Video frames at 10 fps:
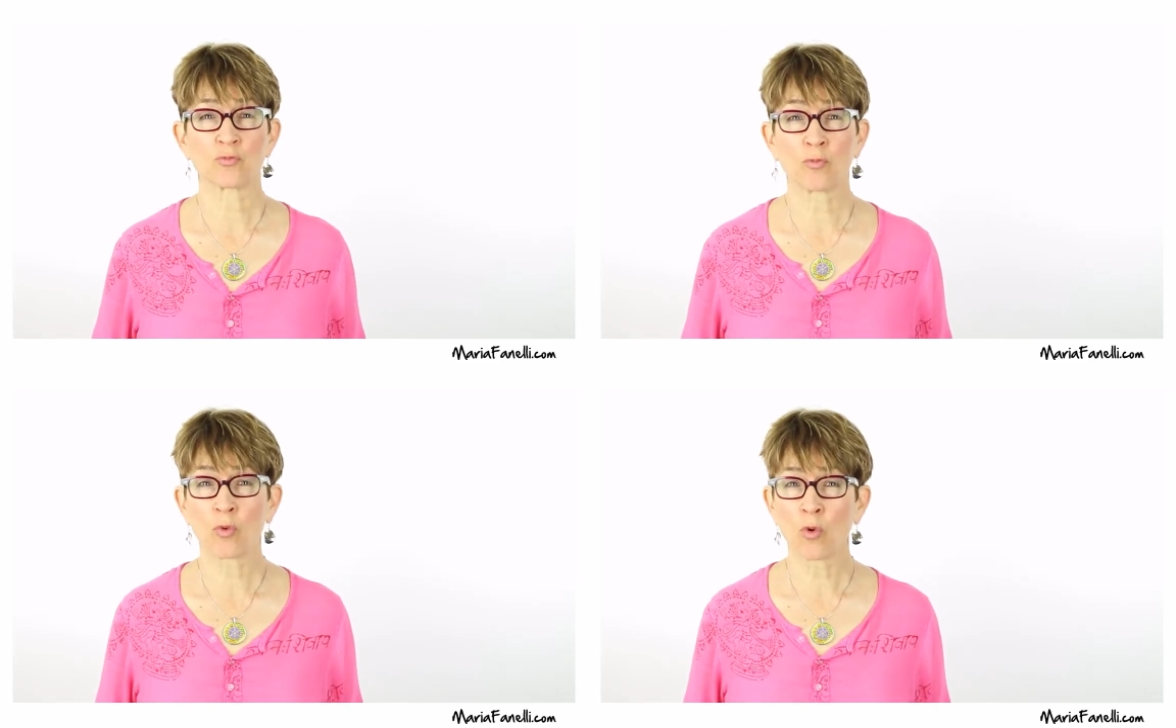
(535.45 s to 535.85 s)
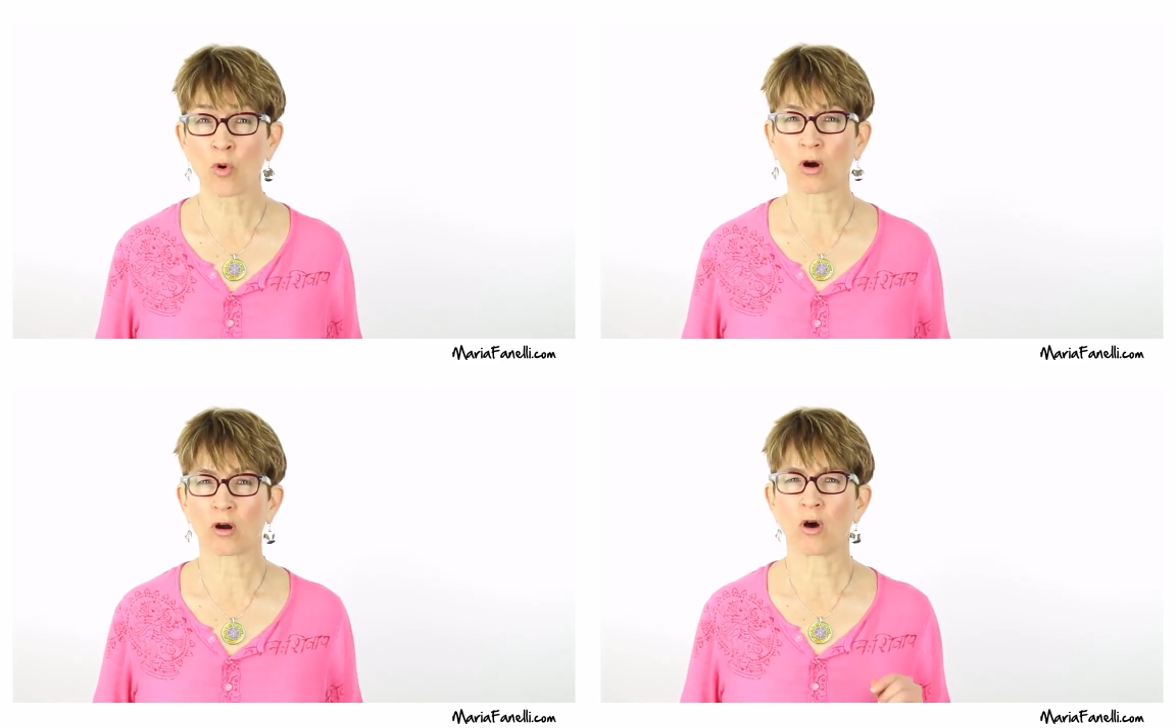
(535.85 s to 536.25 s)

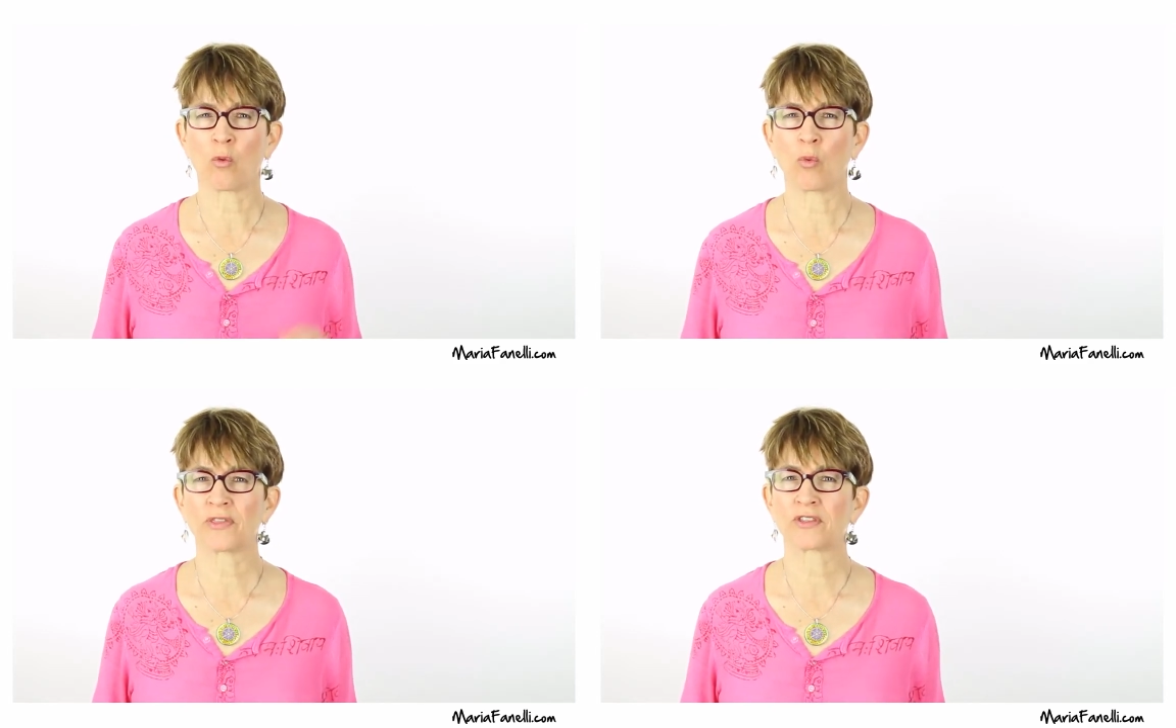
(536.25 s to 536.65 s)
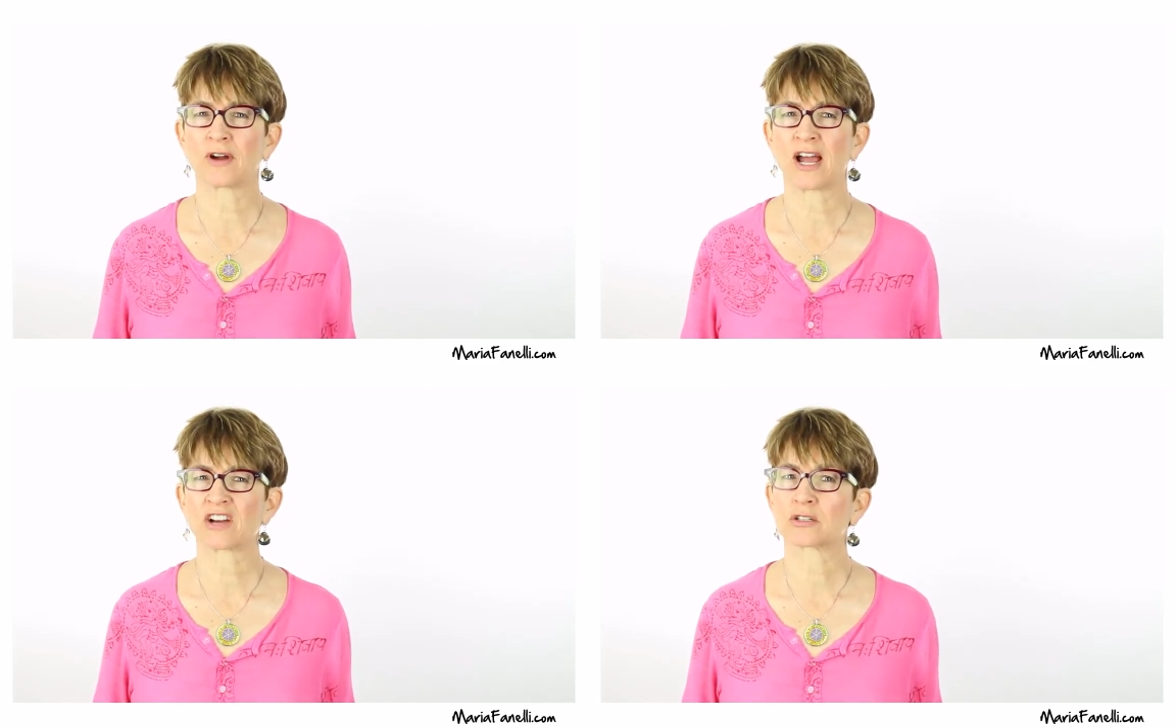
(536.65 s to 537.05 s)
more on what they're
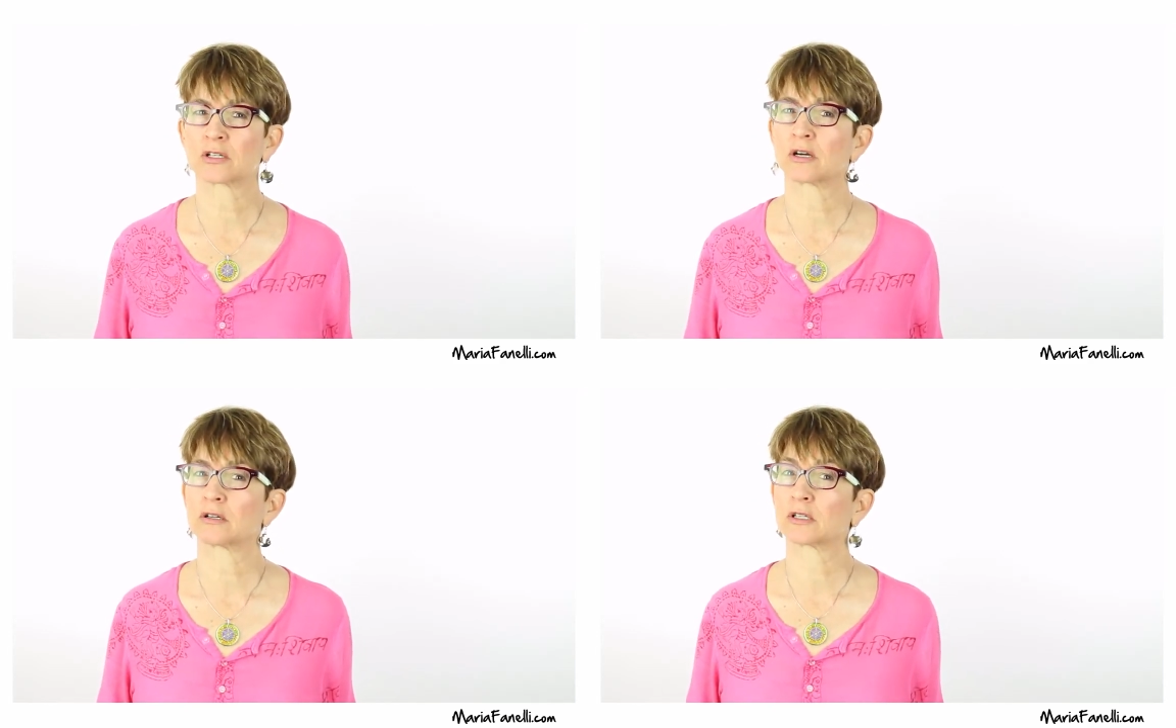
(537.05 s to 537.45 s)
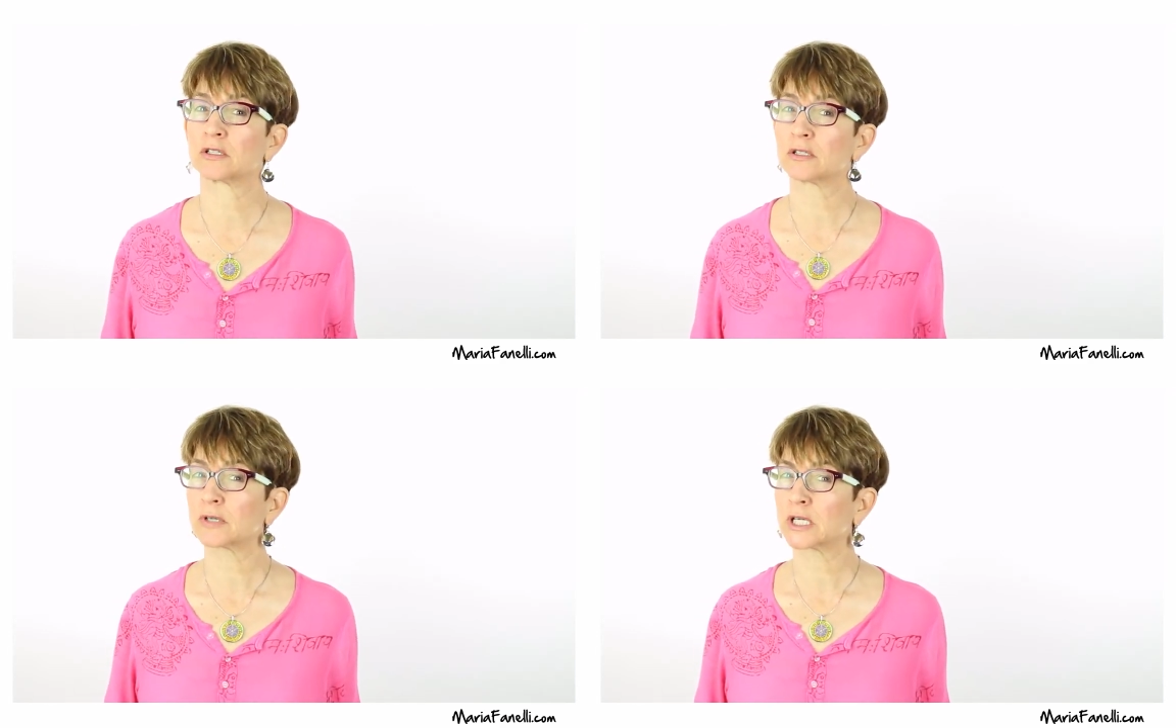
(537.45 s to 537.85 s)
actually currently
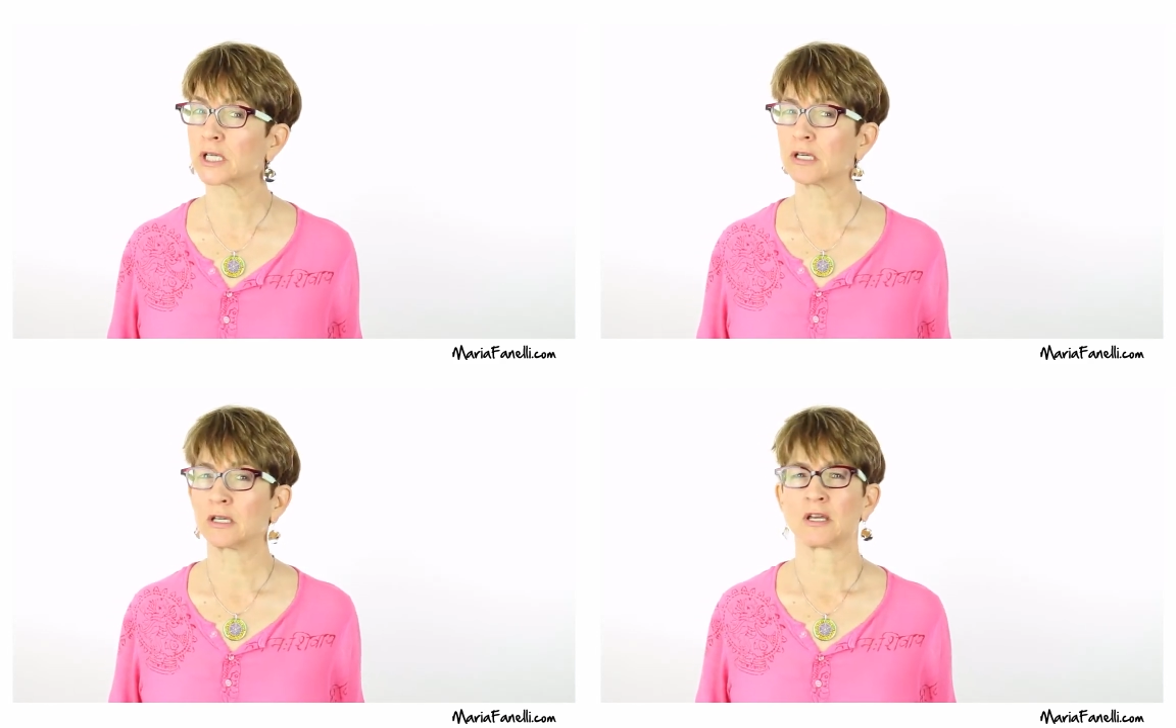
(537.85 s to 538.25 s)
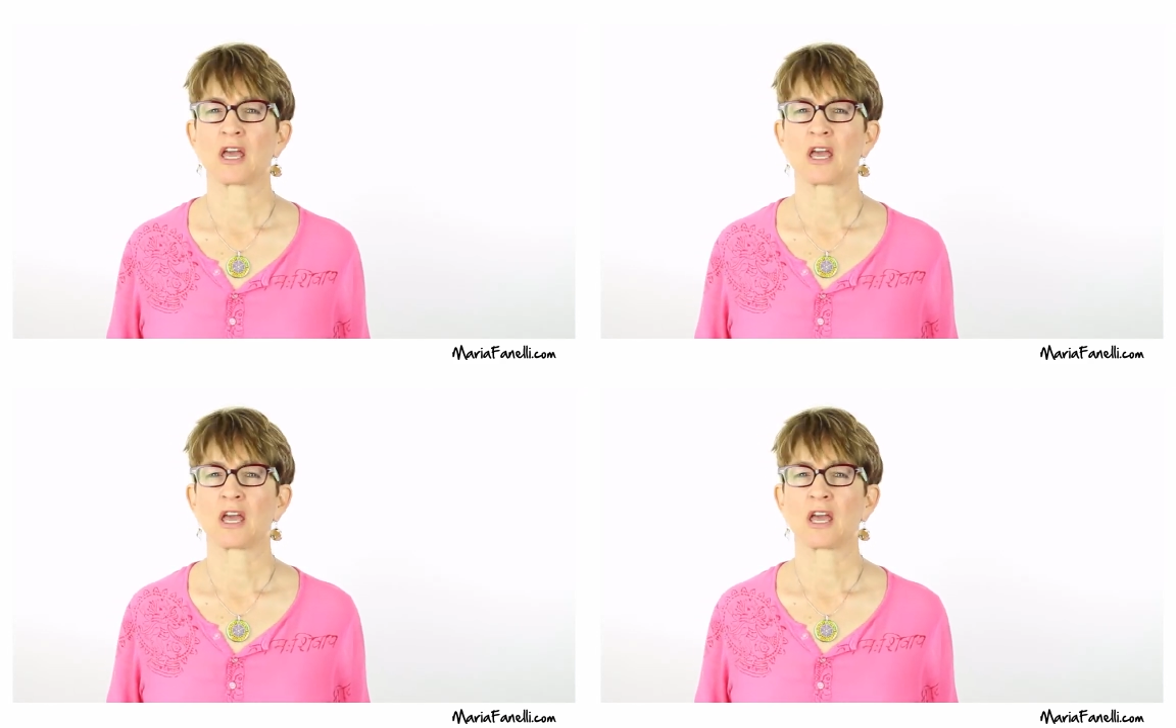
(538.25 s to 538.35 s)
doing